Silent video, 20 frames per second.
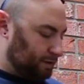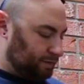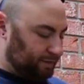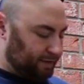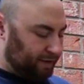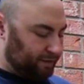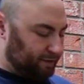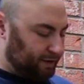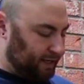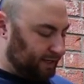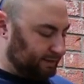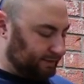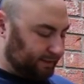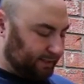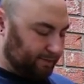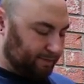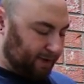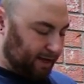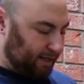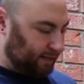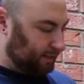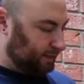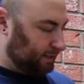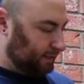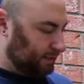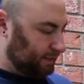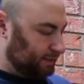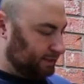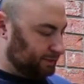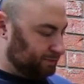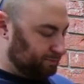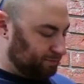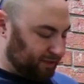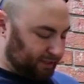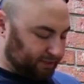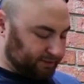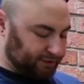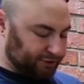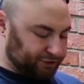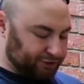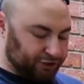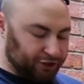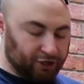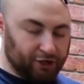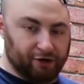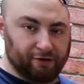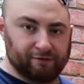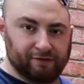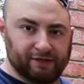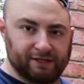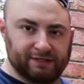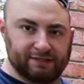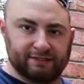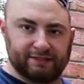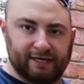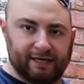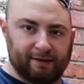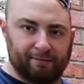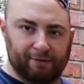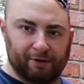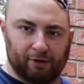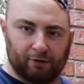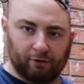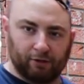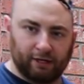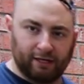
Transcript: The other nice thing about it is because it's curved, it doesn't take up a whole